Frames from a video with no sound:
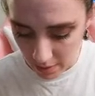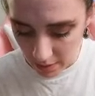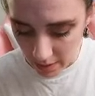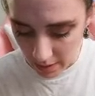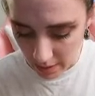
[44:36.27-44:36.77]

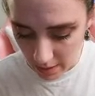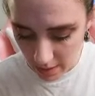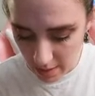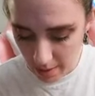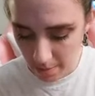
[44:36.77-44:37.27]
Okay.
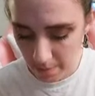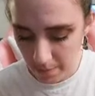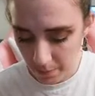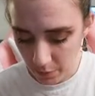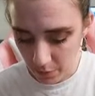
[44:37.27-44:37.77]

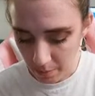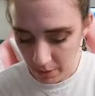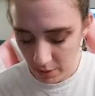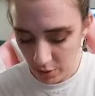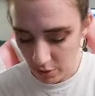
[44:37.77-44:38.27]
So I'm going to
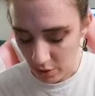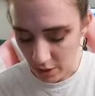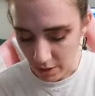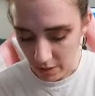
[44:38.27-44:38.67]
just start